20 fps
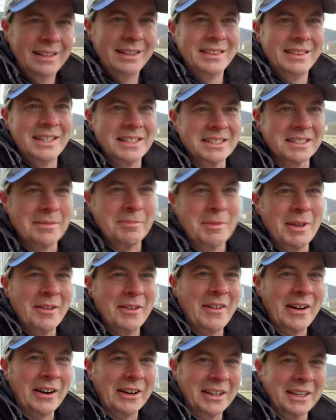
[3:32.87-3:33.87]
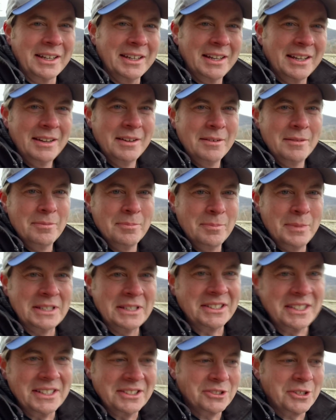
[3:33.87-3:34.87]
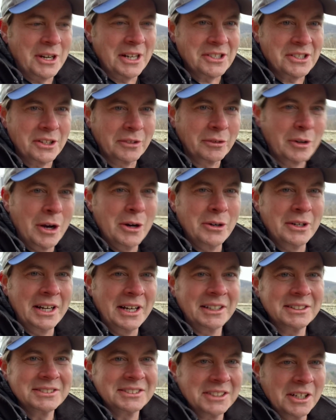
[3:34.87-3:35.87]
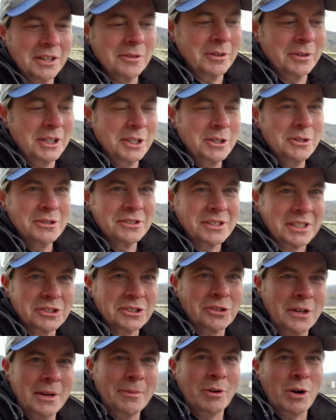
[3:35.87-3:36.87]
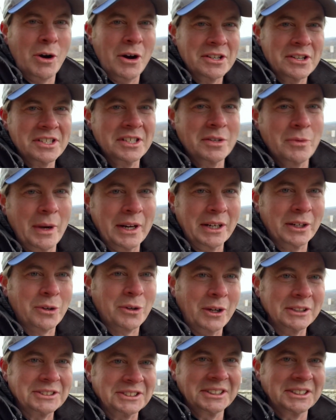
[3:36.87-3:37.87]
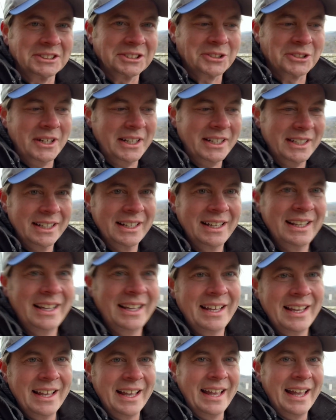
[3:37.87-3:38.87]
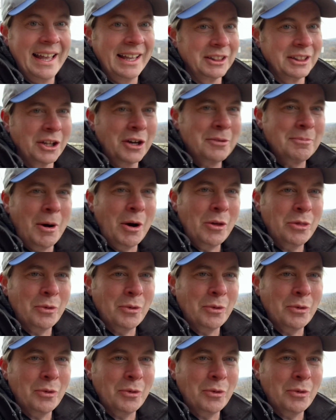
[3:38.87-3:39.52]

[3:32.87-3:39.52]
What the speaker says: This can be a very busy stretch of the road here, so use extreme caution when crossing the street and look both